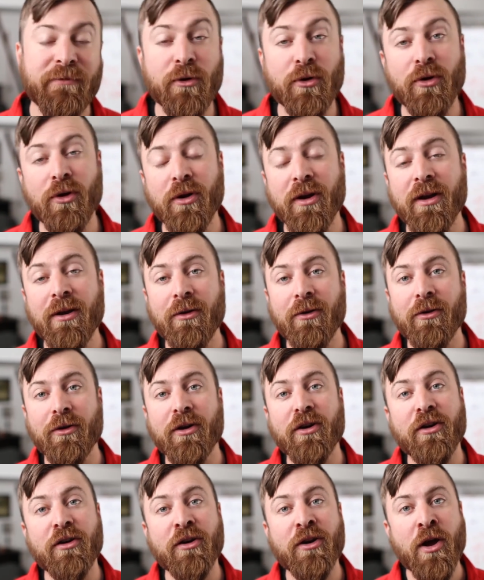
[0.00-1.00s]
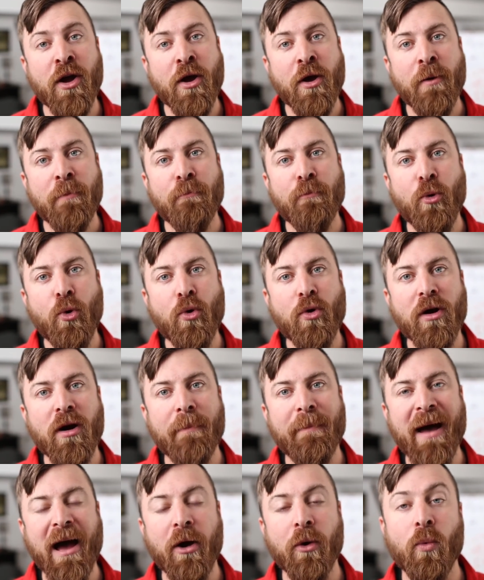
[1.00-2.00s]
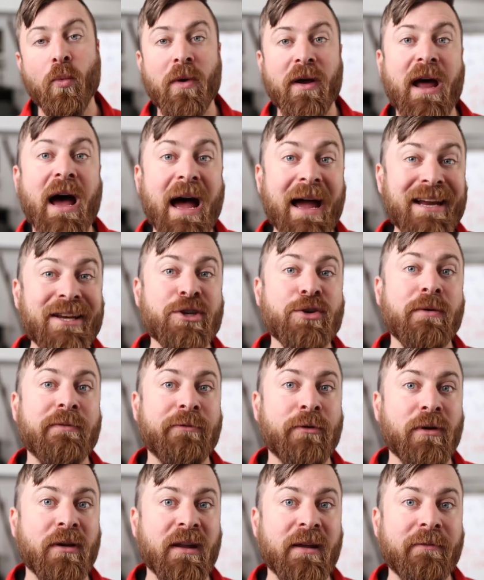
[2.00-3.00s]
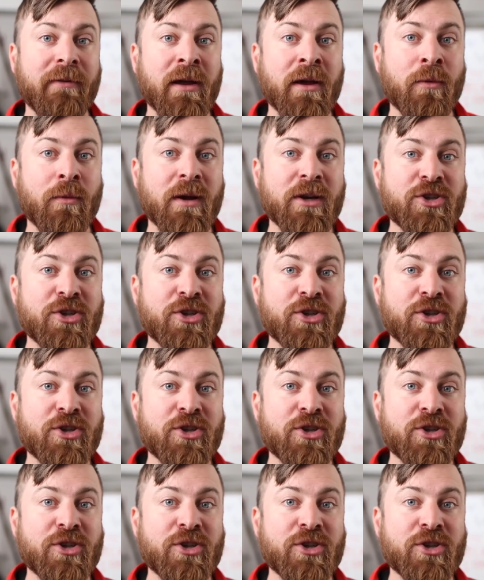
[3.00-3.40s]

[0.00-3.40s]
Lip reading: If you're looking to learn more about what I do for a living,